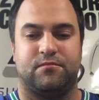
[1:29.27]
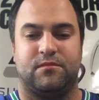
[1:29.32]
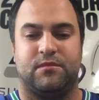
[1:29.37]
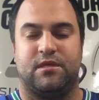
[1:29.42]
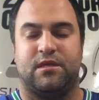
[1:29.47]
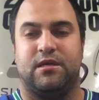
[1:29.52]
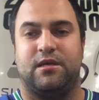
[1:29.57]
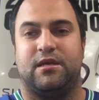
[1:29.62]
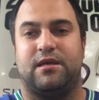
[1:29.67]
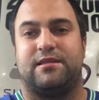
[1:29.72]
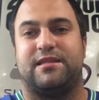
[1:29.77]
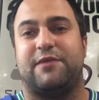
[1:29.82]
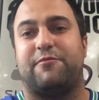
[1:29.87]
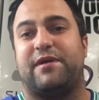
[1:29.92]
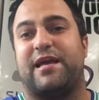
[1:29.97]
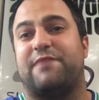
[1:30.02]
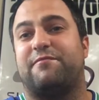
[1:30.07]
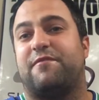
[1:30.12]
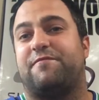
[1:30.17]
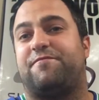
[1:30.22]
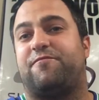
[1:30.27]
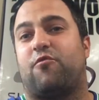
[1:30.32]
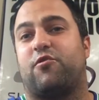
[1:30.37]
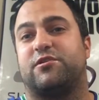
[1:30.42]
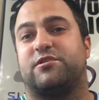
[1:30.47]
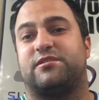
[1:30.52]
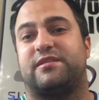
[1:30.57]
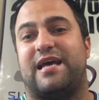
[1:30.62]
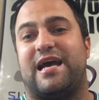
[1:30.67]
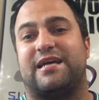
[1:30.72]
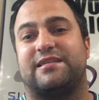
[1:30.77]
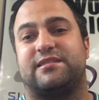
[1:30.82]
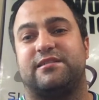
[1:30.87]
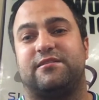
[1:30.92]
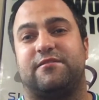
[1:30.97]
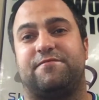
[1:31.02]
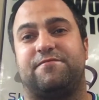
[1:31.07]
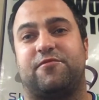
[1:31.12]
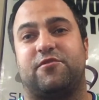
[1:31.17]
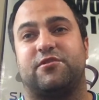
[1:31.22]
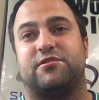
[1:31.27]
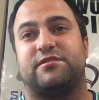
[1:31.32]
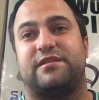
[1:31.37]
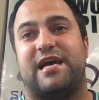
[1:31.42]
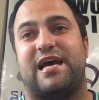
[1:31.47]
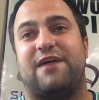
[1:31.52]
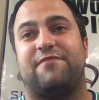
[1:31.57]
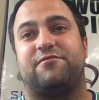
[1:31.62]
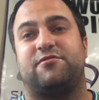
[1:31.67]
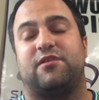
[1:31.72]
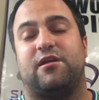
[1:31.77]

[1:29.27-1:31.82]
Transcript: I think we gave up 4 sacks in the first half.